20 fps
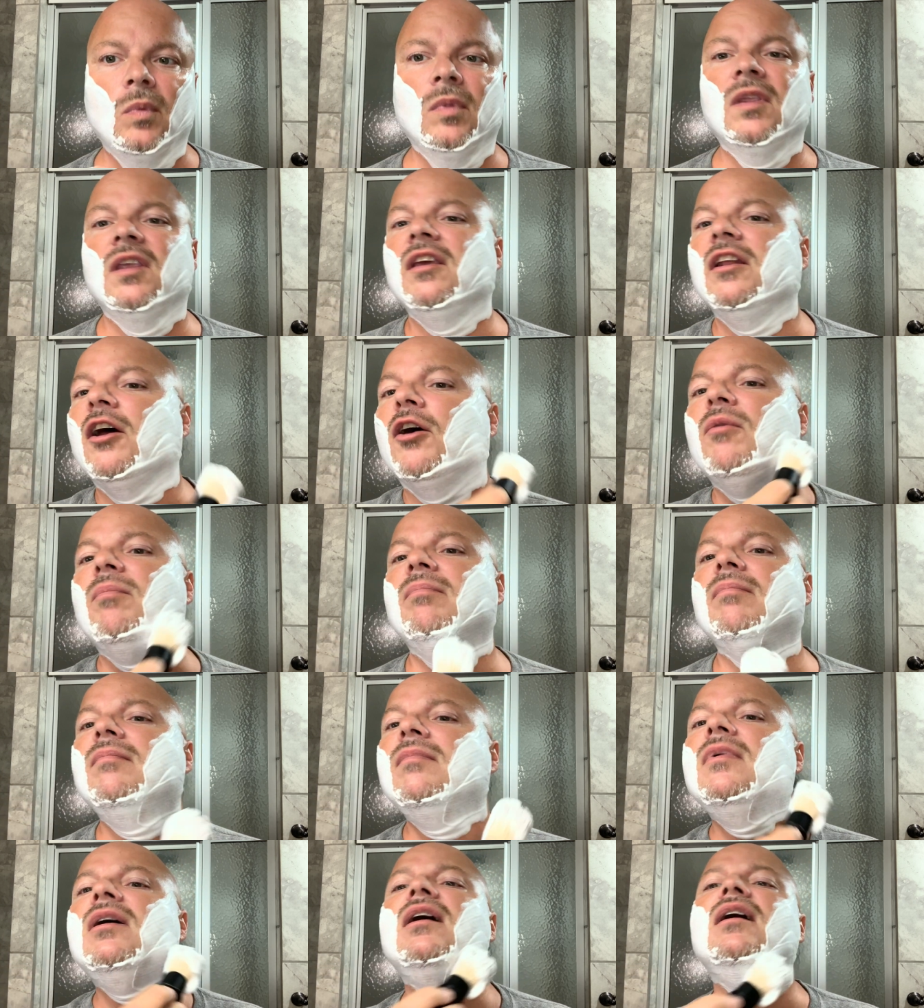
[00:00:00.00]
you know,
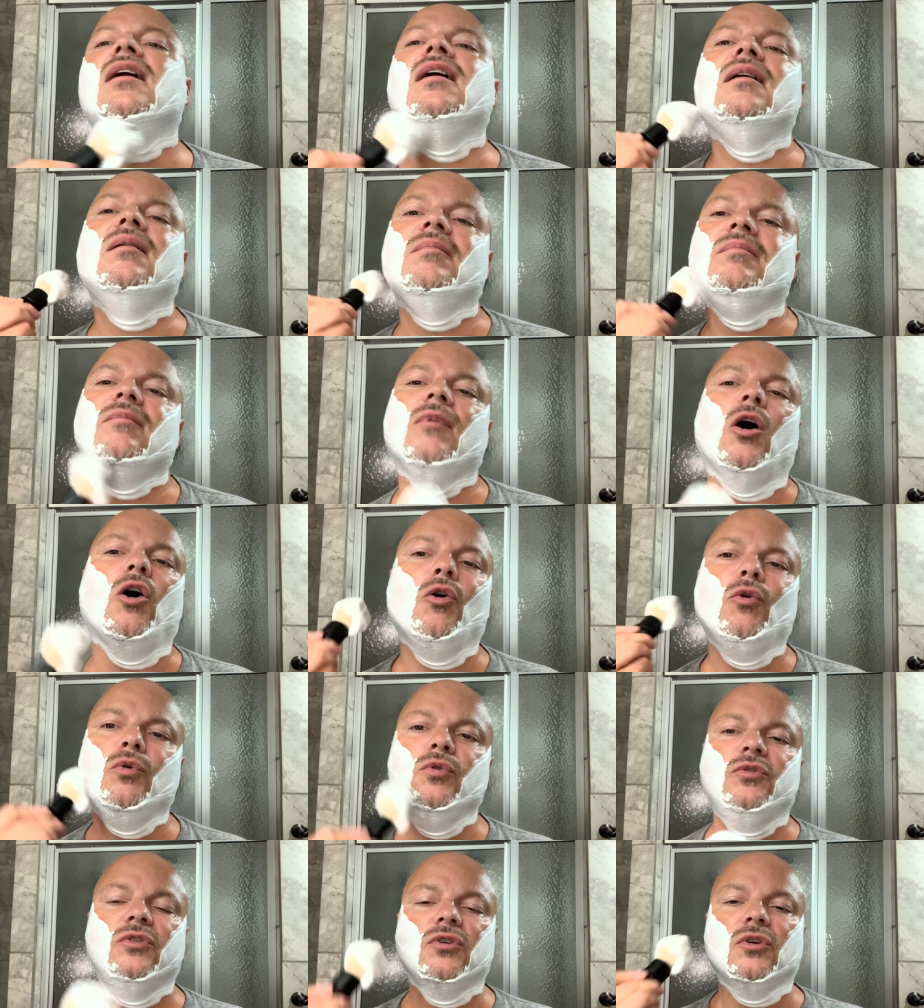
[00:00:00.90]
um,
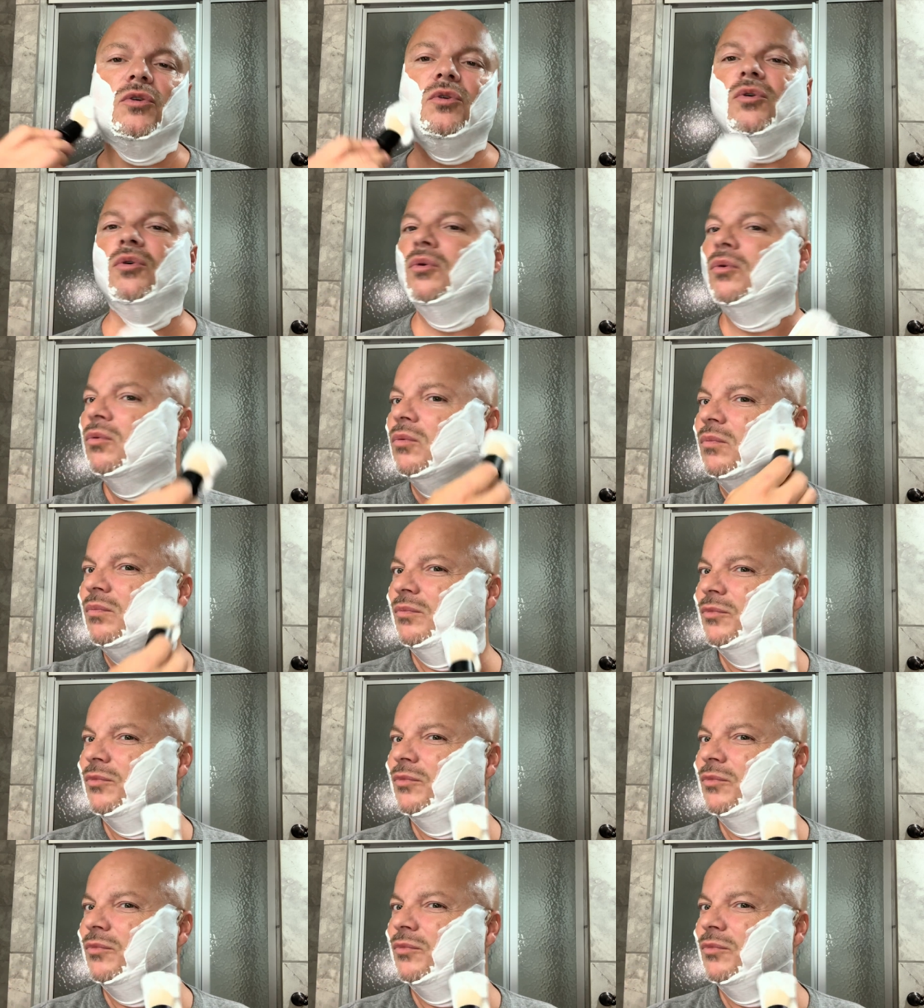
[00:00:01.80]
old school,